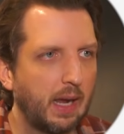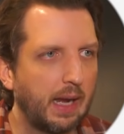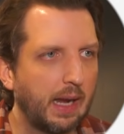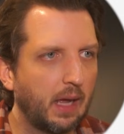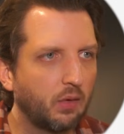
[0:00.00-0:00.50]

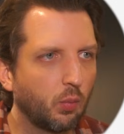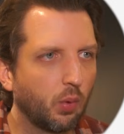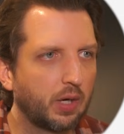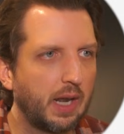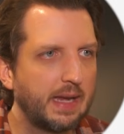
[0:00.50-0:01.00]
and
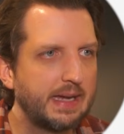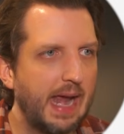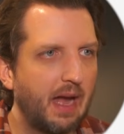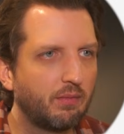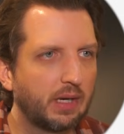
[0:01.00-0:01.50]
we're going to
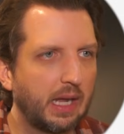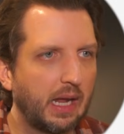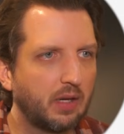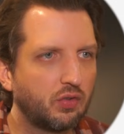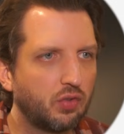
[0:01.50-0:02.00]

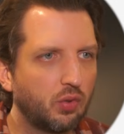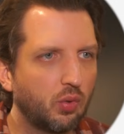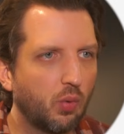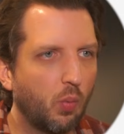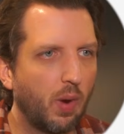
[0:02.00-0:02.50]
navigate to